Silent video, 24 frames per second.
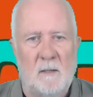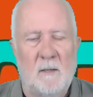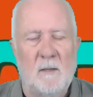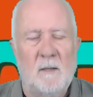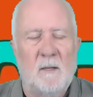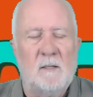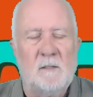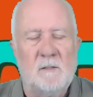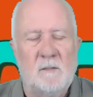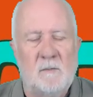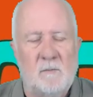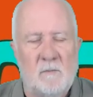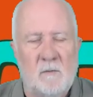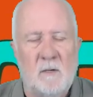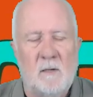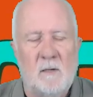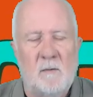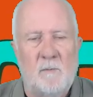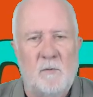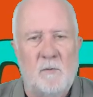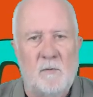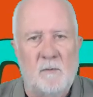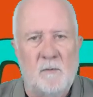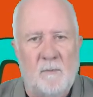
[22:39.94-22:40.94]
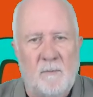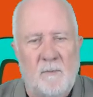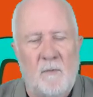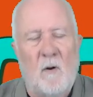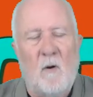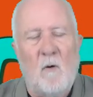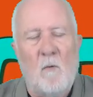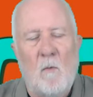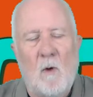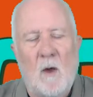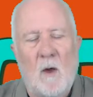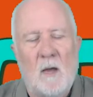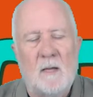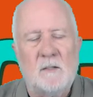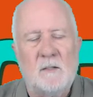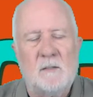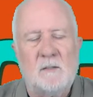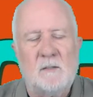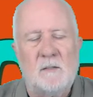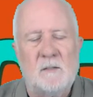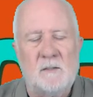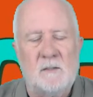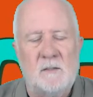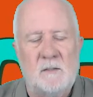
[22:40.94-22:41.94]
It's really important. Find ways
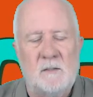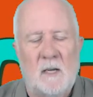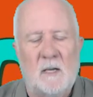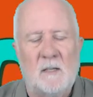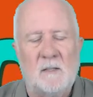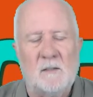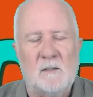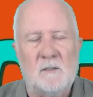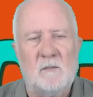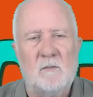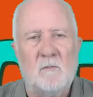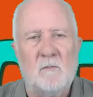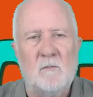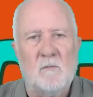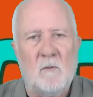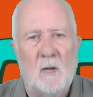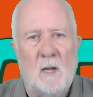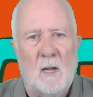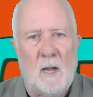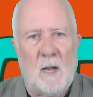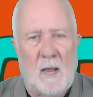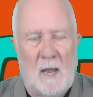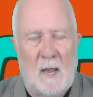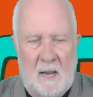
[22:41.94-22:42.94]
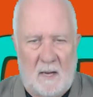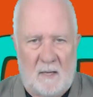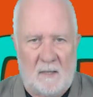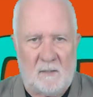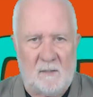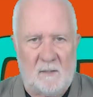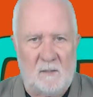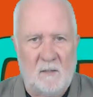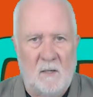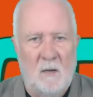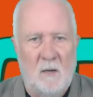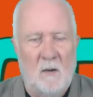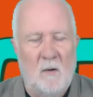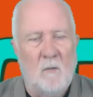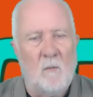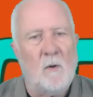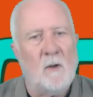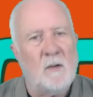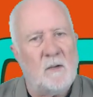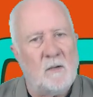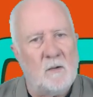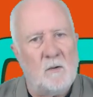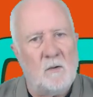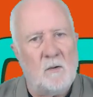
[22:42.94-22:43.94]
to just relax
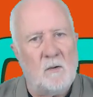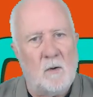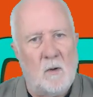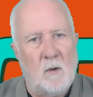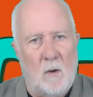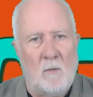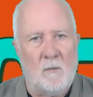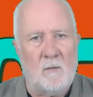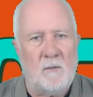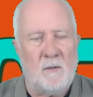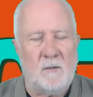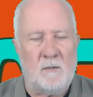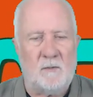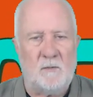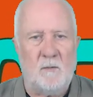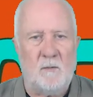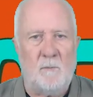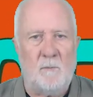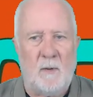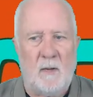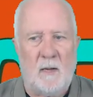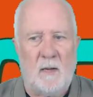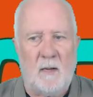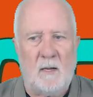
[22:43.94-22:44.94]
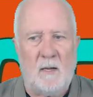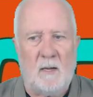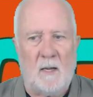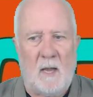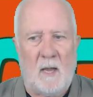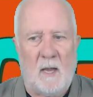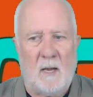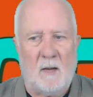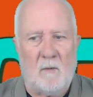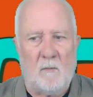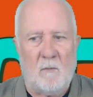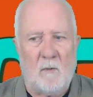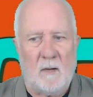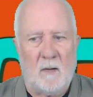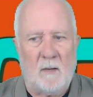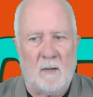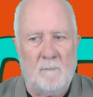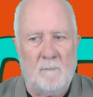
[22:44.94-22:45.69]
when you know that you're being angry.